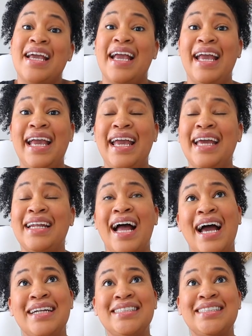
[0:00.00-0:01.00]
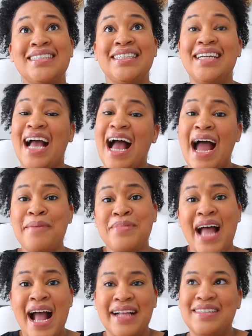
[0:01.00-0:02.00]
And honestly, I'm
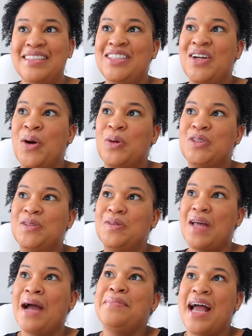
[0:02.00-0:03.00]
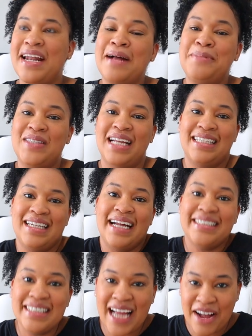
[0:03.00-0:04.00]
not, you know, I'm not upset that I
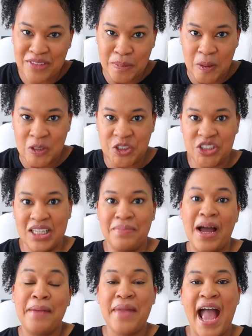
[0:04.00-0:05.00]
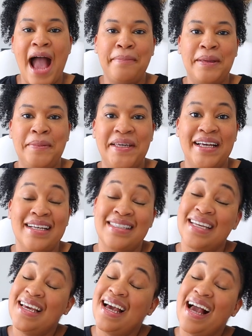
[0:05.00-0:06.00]
did have to purchase them. I'm happy because,
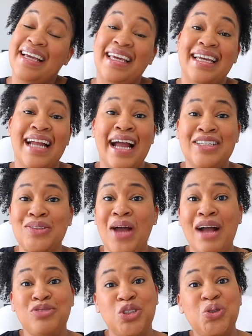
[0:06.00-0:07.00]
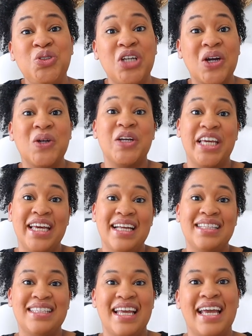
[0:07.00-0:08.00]
again, I do have two younger
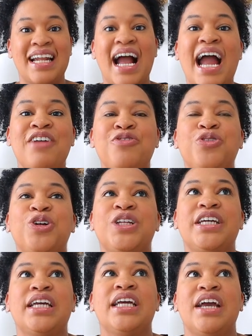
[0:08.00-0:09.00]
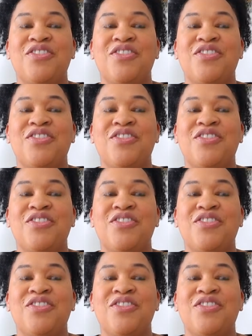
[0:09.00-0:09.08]
kids and I really